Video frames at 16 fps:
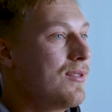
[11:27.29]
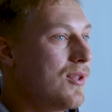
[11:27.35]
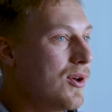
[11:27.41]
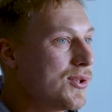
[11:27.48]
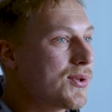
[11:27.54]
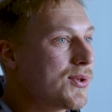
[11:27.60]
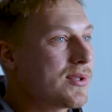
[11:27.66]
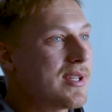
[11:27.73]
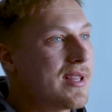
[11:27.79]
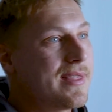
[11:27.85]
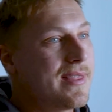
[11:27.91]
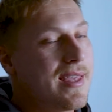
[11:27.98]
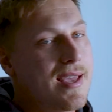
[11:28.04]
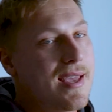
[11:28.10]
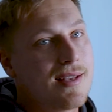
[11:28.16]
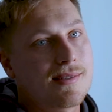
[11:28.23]
those sorts of
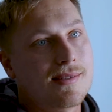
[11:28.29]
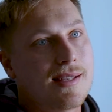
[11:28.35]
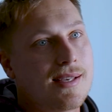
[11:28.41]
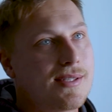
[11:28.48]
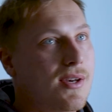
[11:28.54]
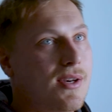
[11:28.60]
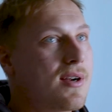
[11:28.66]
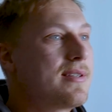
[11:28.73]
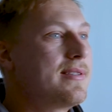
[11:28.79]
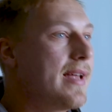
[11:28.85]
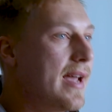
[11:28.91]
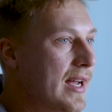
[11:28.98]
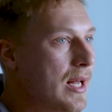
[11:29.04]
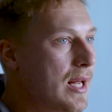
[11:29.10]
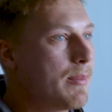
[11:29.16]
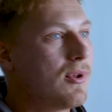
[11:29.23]
things, they start
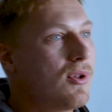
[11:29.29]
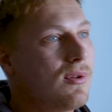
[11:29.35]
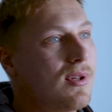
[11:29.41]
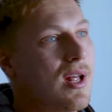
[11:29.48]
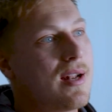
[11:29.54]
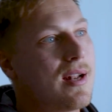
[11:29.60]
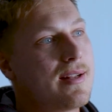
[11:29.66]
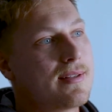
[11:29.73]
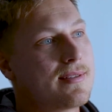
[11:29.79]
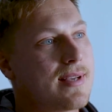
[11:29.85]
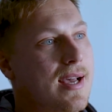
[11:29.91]
taking up a whole lot of your